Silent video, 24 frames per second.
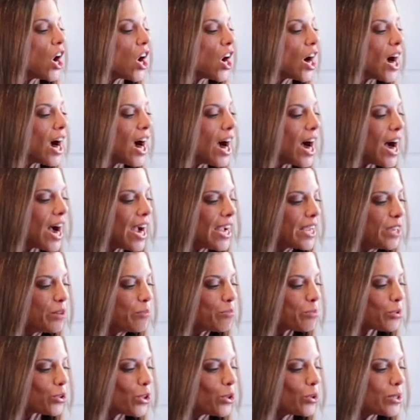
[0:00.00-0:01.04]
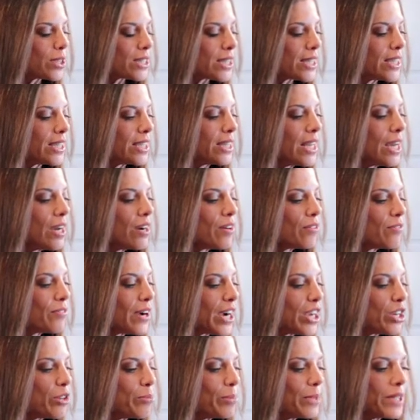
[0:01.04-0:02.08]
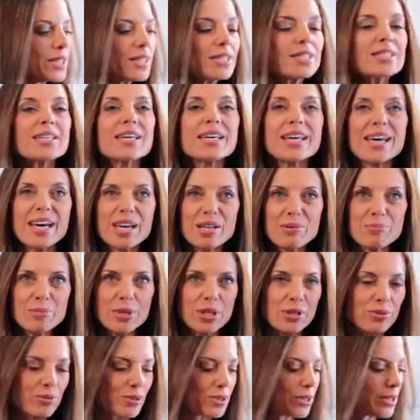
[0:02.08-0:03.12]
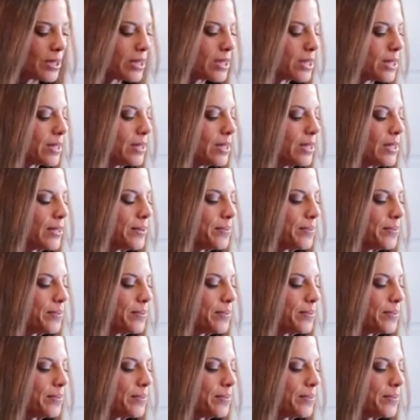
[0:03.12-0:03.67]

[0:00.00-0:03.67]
are high in protein, vitamins, and minerals.